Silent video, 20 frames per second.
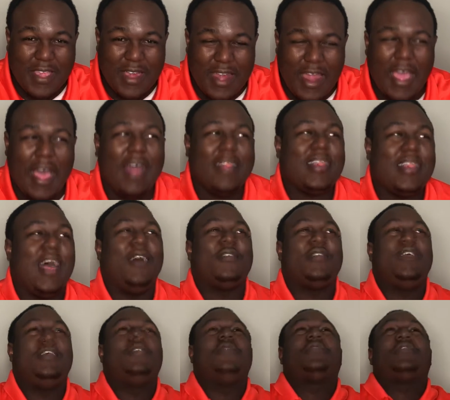like I
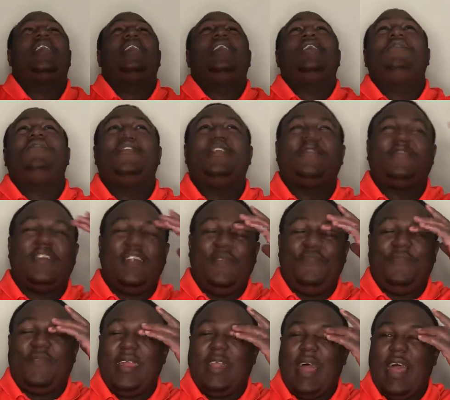thought it was gonna eventually
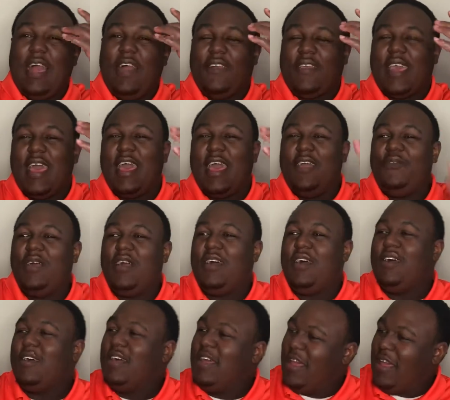be like, okay,
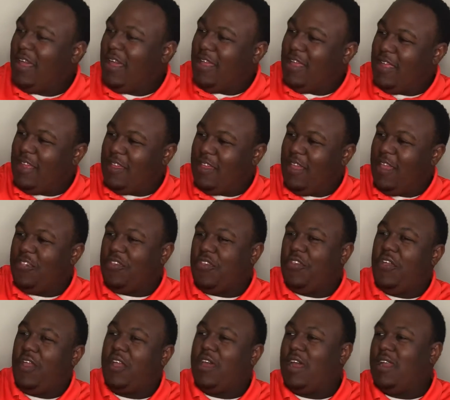well, either
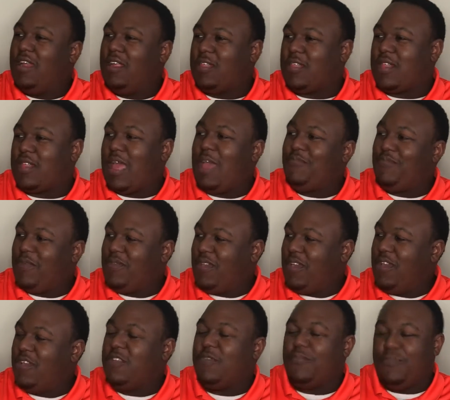they're gonna escape and
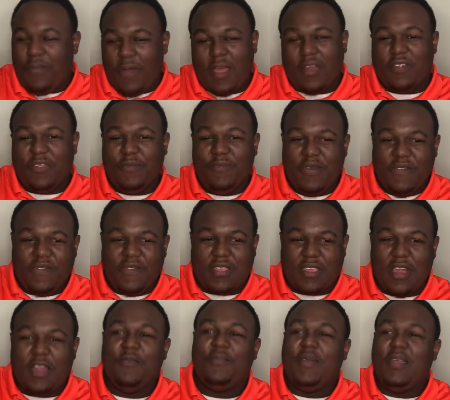the part of the movie is
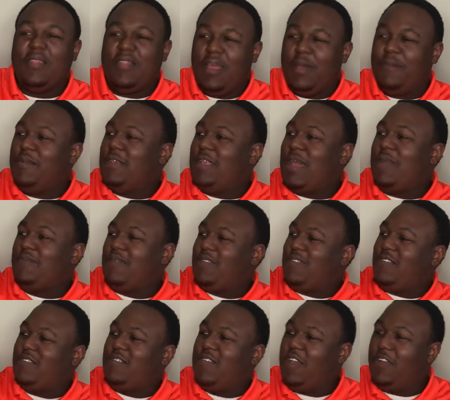gonna be them adapting
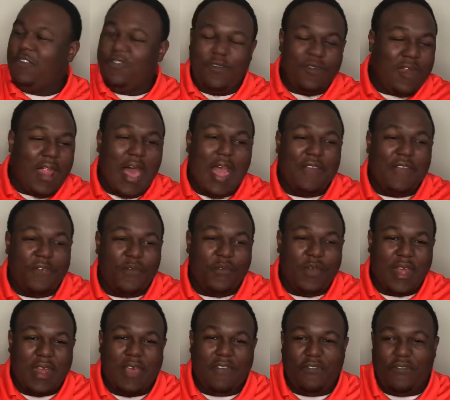to their new life or
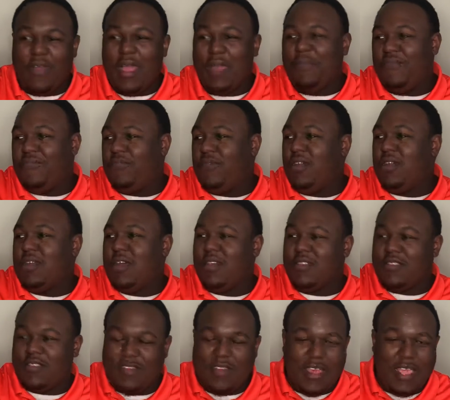whatever right before it
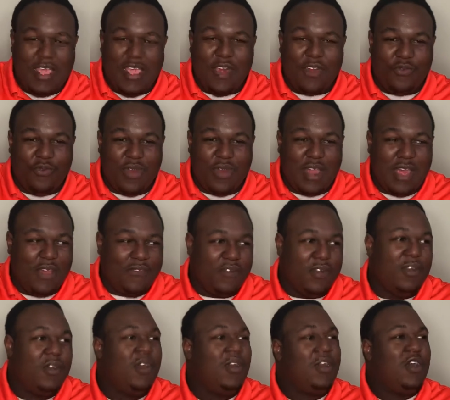goes to the end or
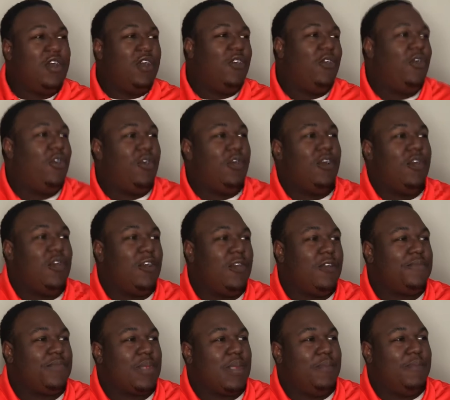whatever,
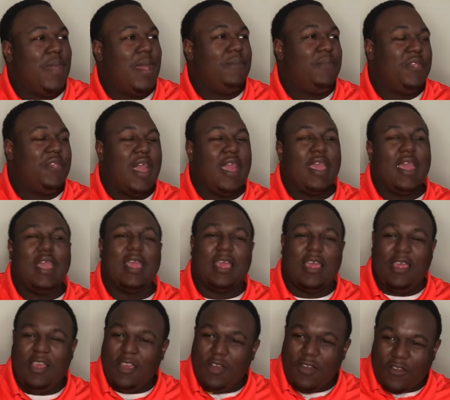or maybe they get
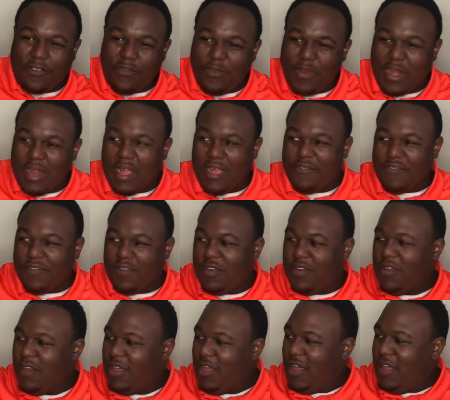killed or
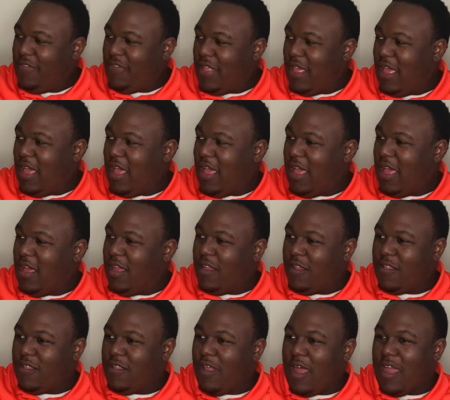whatever,
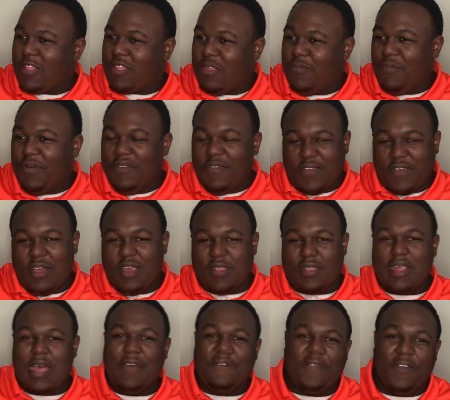and like the movie
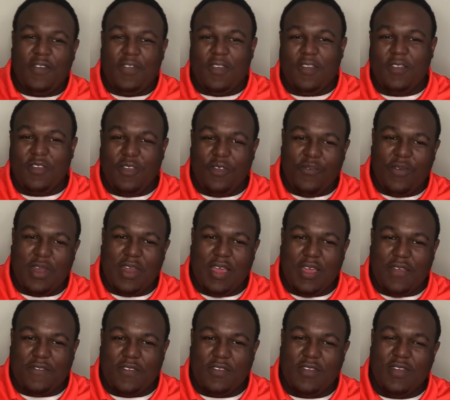cuts off early or
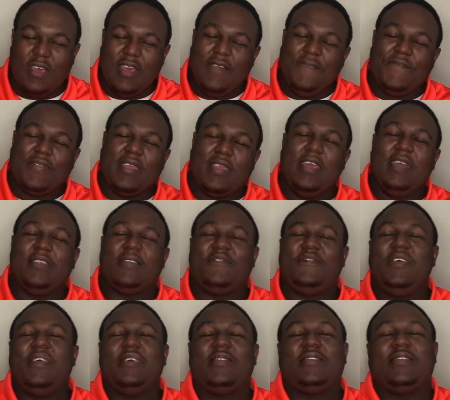whatever. It's
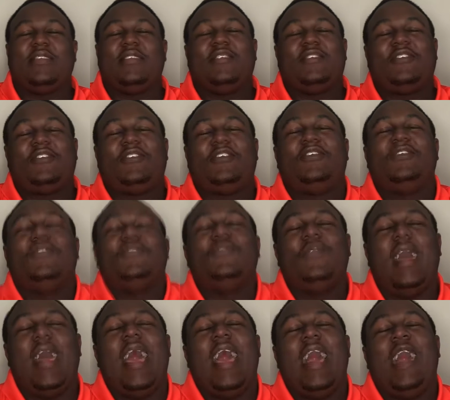just
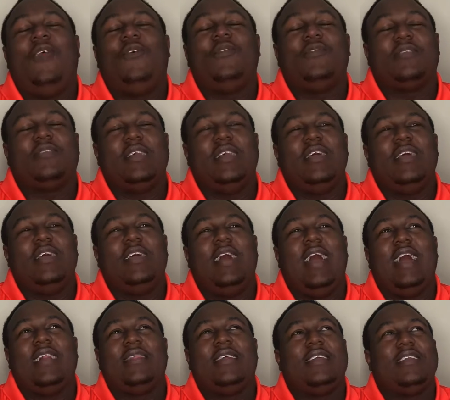2 hours and
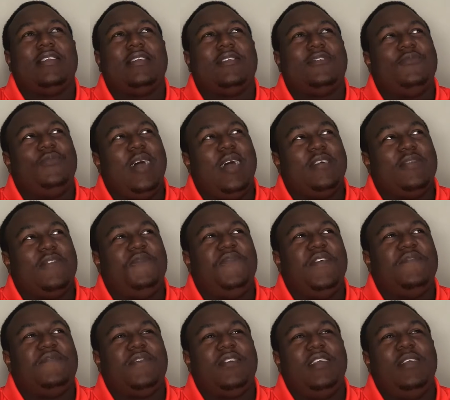I think it's 2 hours and
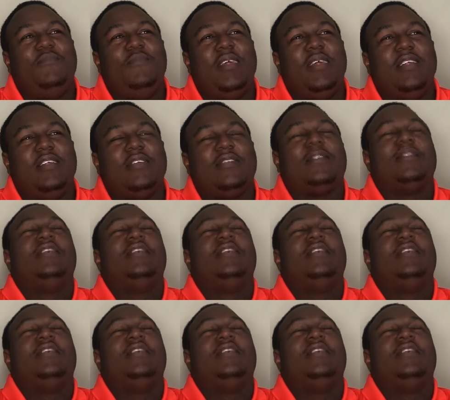15 minutes